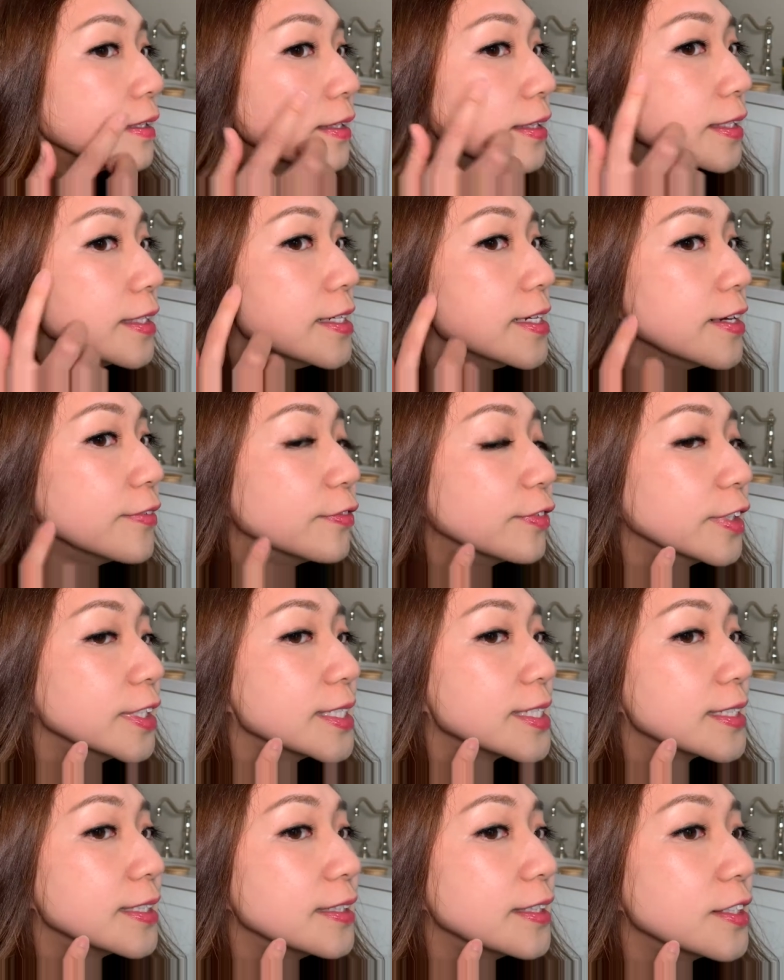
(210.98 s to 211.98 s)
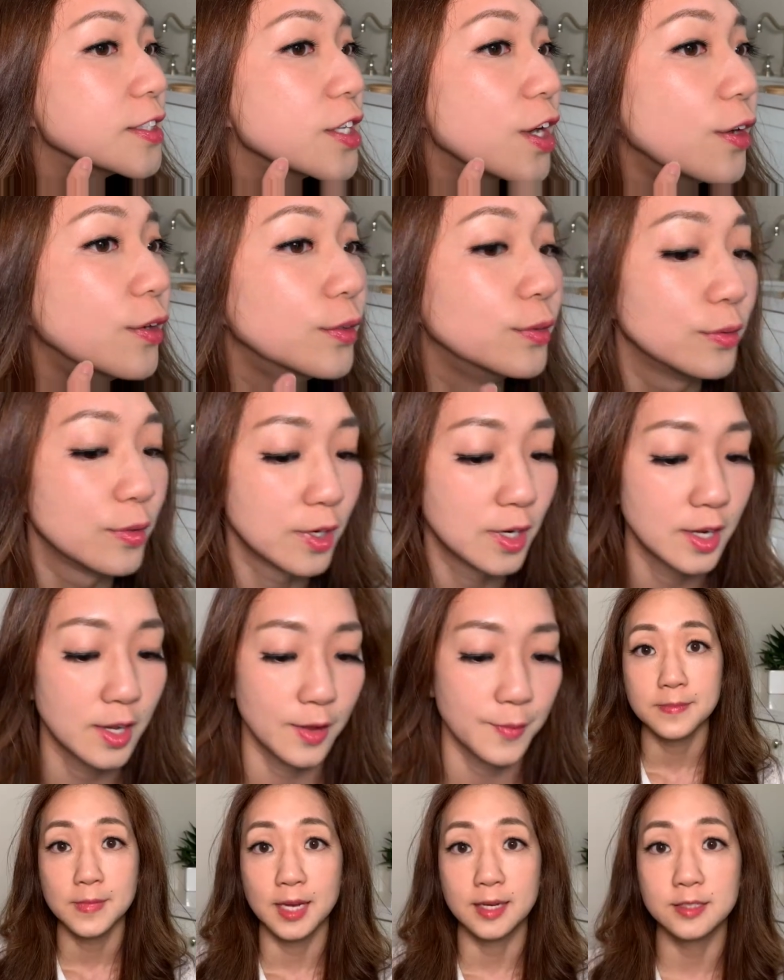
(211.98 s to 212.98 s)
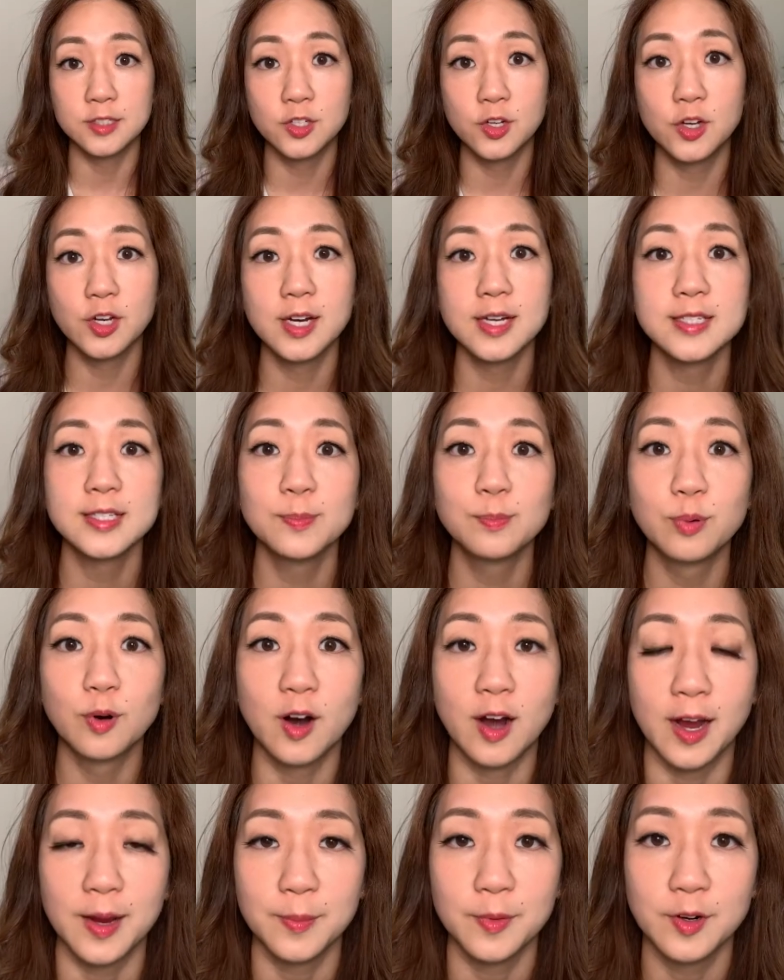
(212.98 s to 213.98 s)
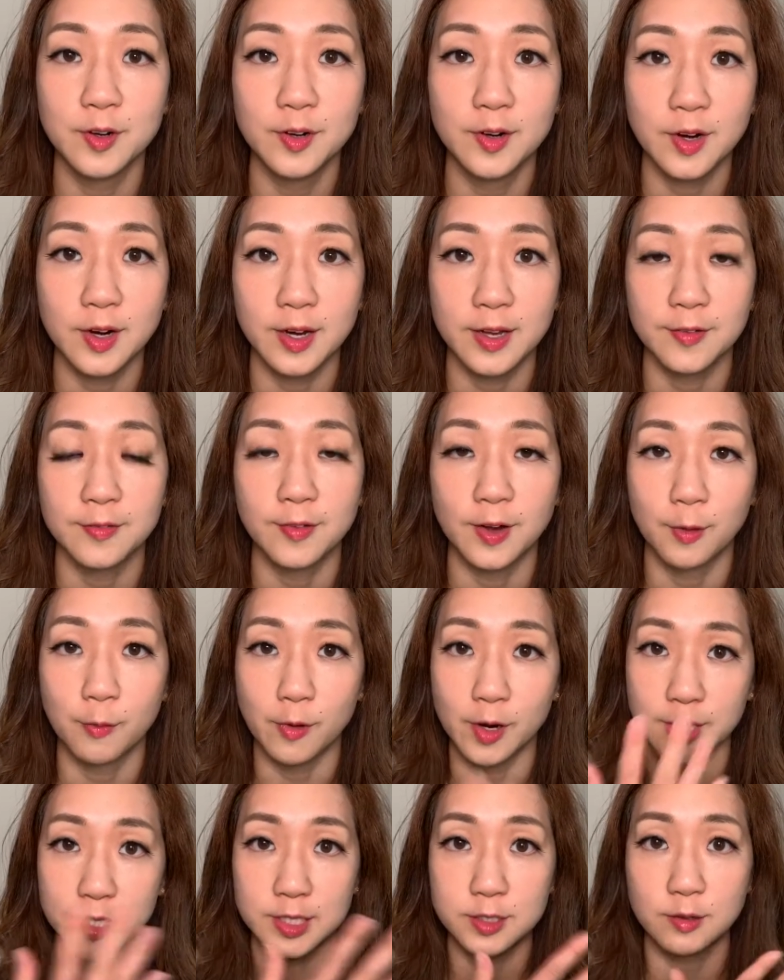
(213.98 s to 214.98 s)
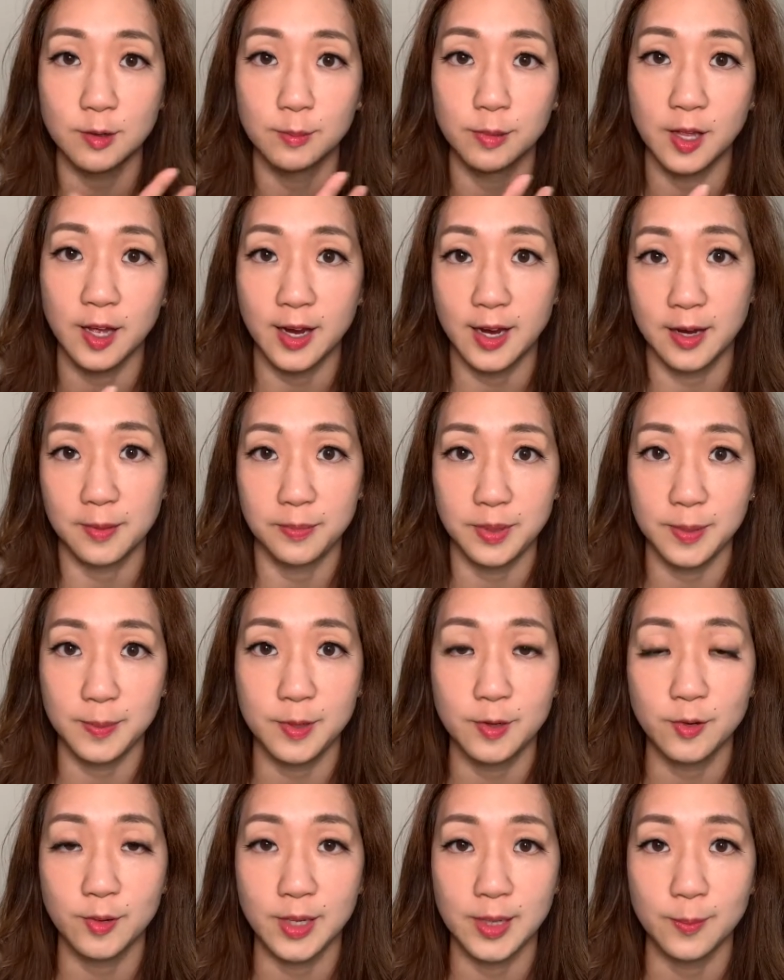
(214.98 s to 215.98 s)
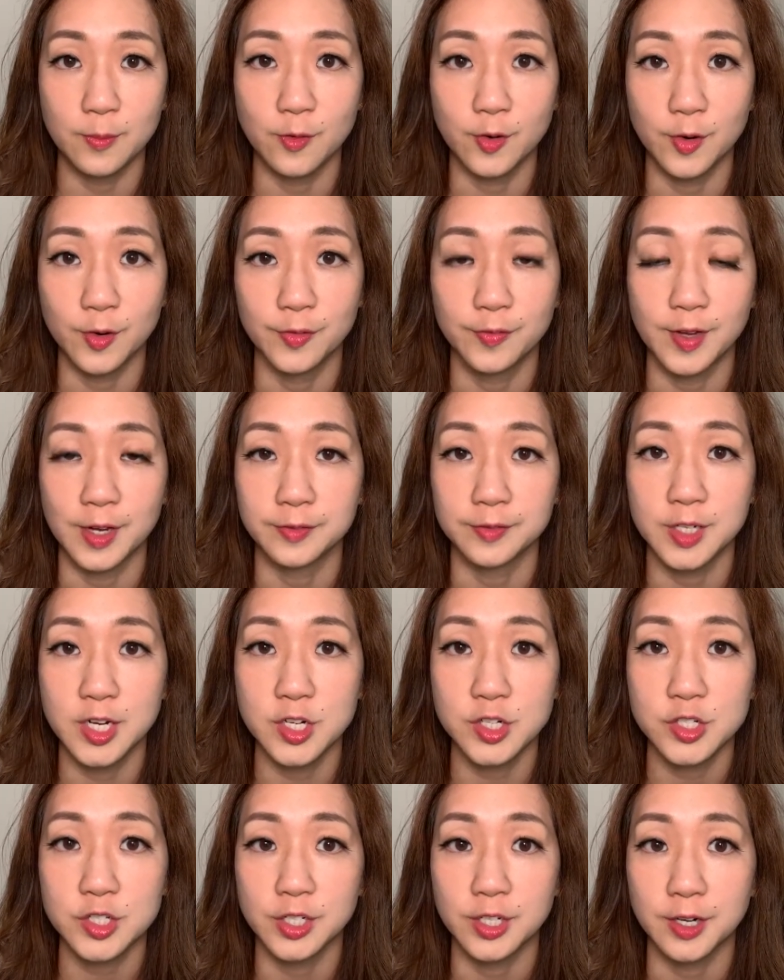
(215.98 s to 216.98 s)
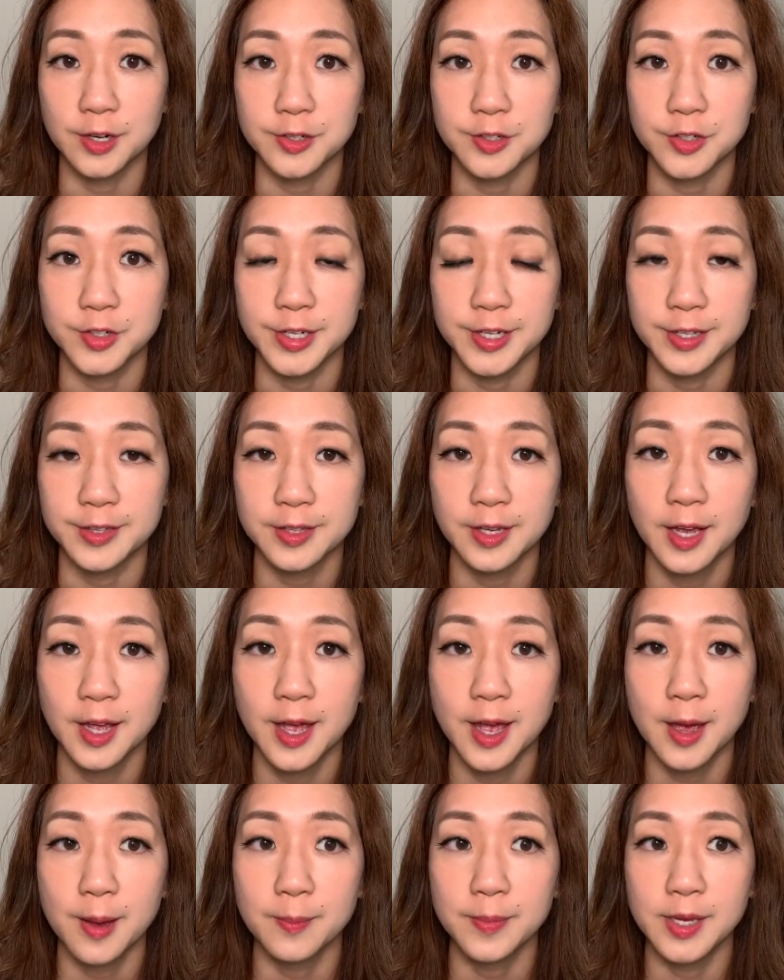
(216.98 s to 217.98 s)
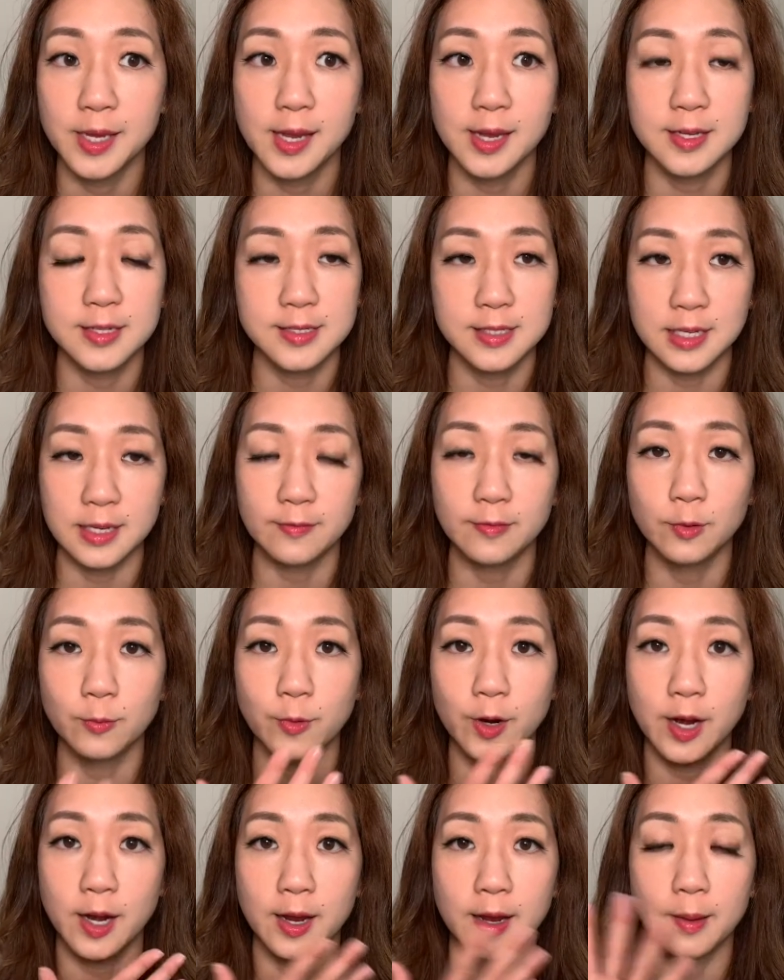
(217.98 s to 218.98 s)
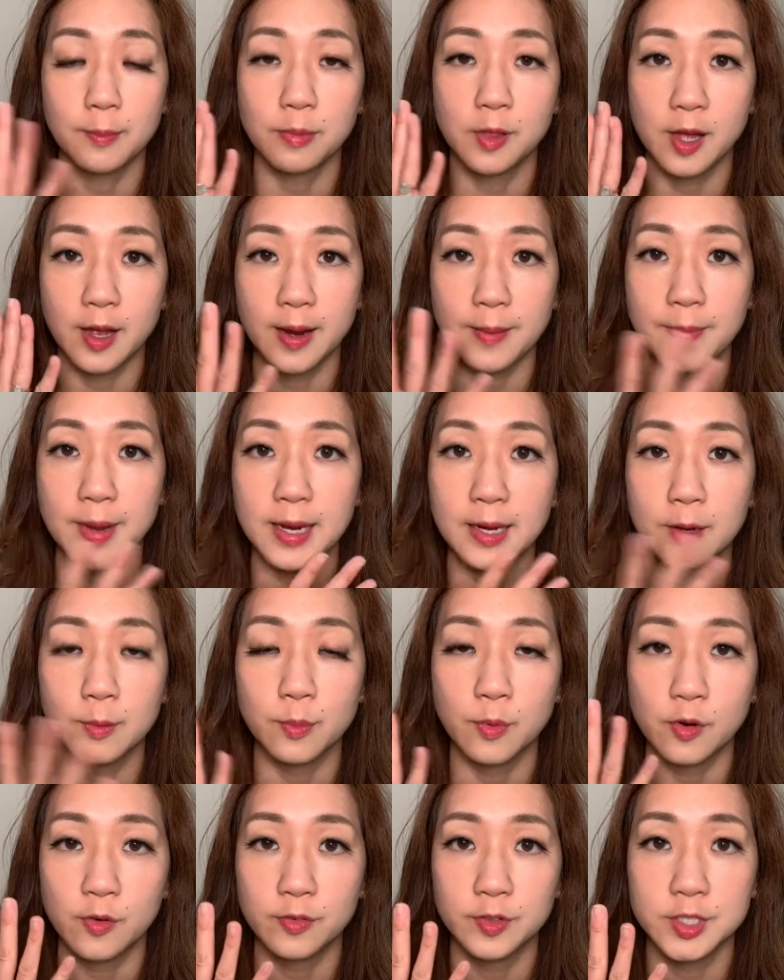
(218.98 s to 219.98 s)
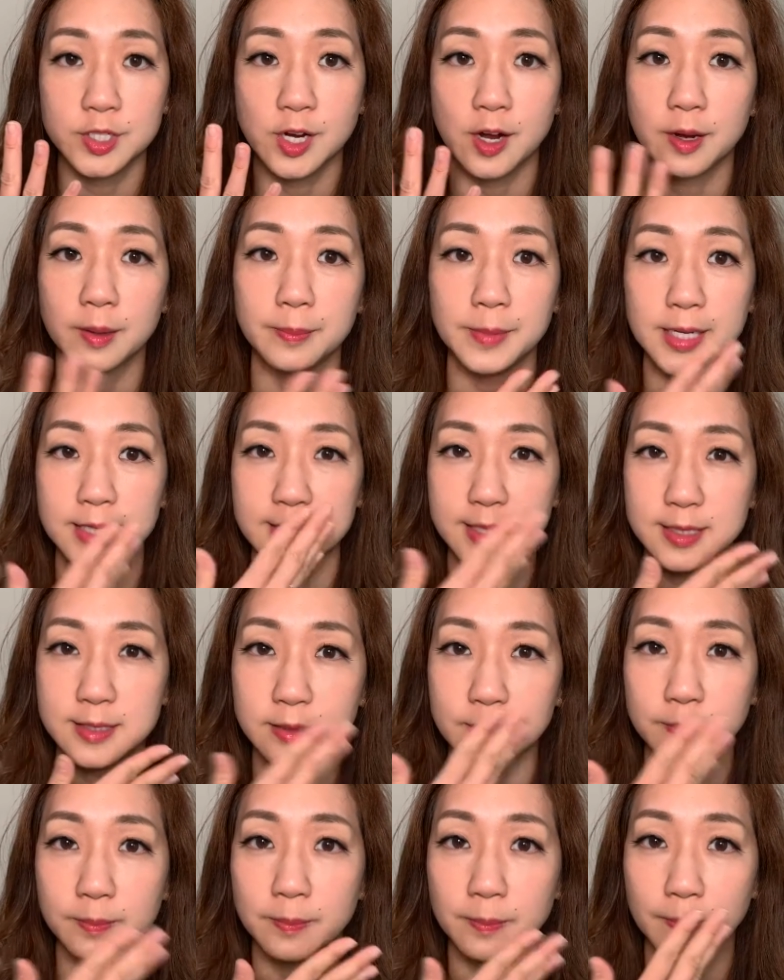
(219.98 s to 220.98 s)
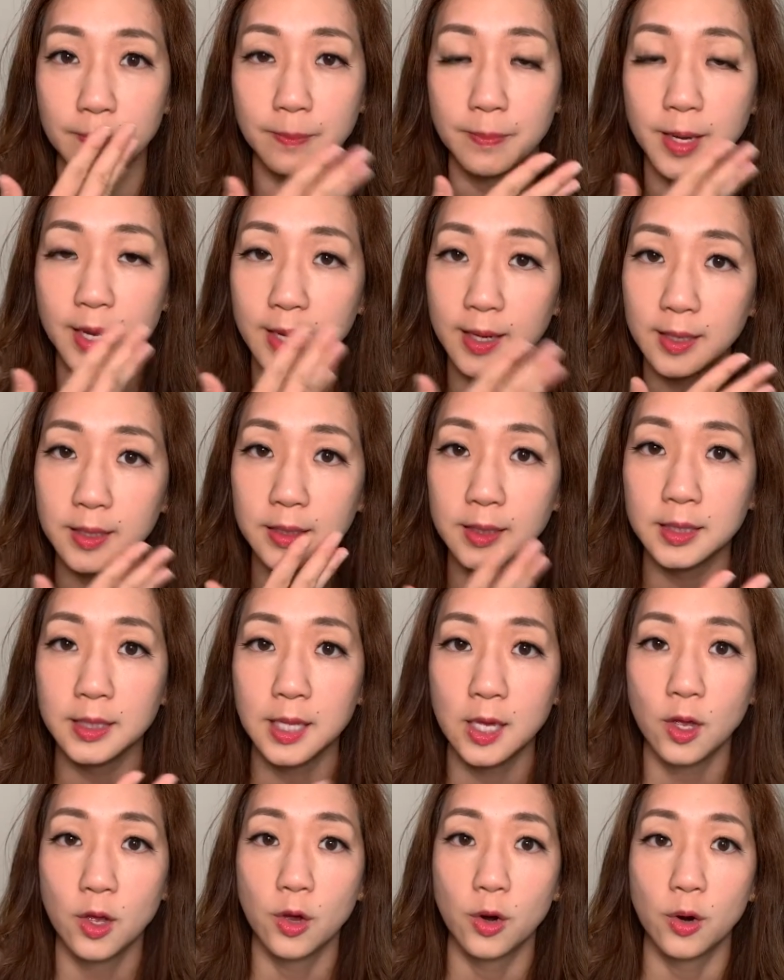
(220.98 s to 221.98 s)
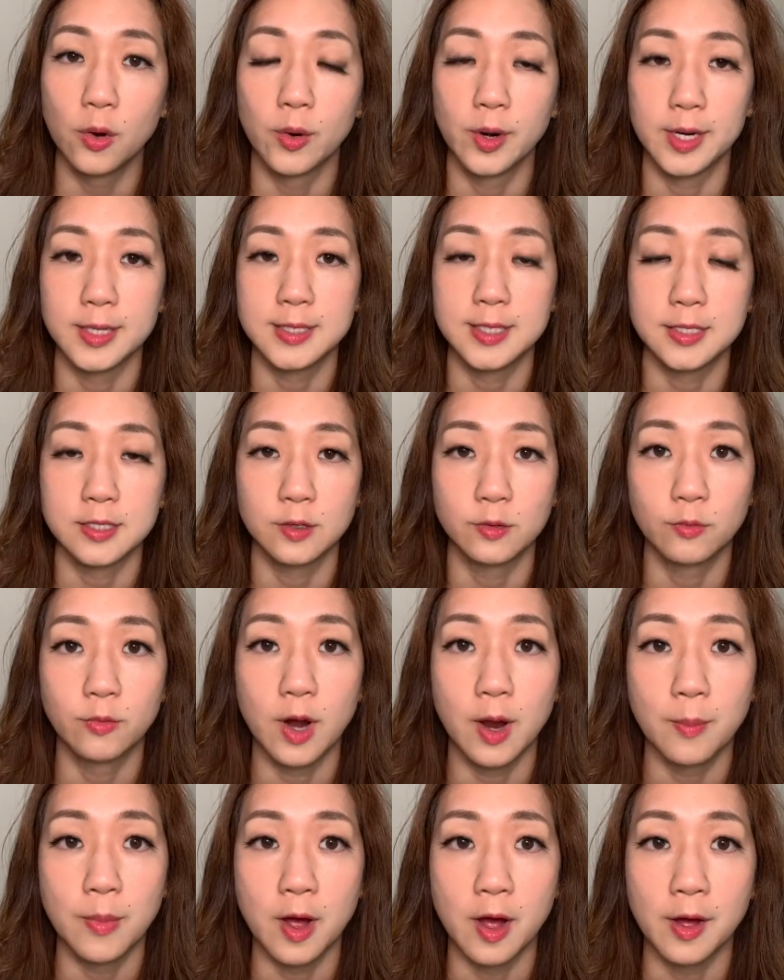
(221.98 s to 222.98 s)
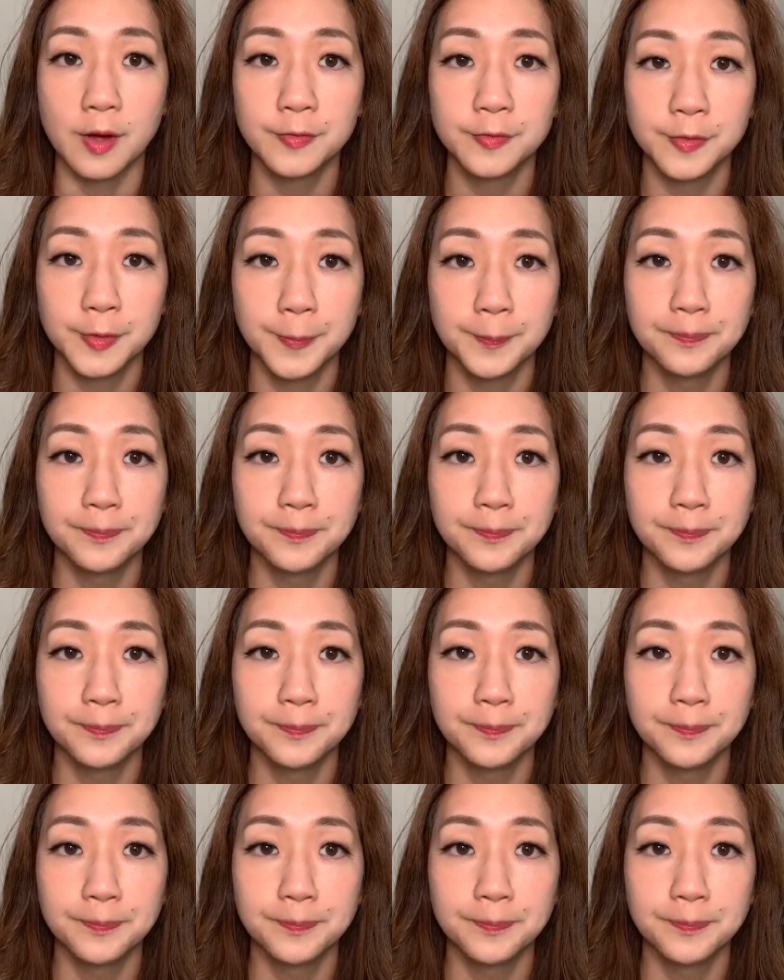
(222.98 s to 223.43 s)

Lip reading: the difference in the tone. It's good as a primer if I wanted to apply a BB cream or a foundation underneath, because even when I apply makeup over top, it doesn't pill or it doesn't rub off.